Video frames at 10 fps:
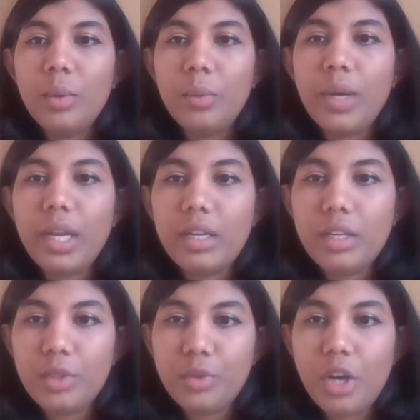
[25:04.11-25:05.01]

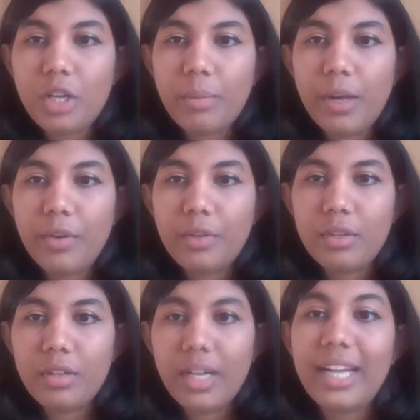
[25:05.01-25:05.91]
when you talk
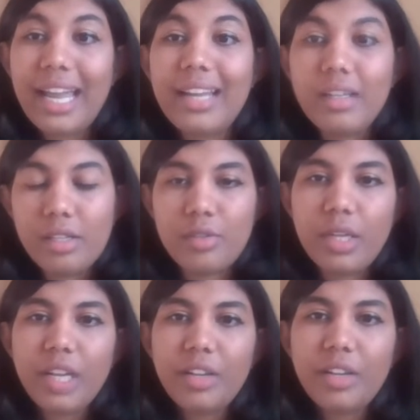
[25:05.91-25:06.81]
about data industry
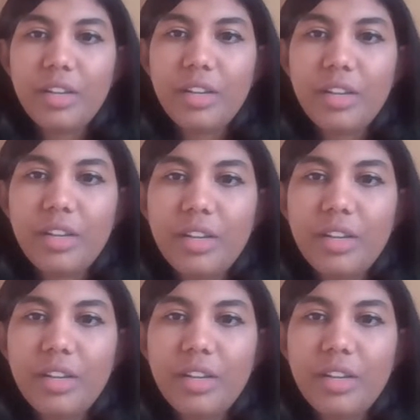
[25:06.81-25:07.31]
in finance.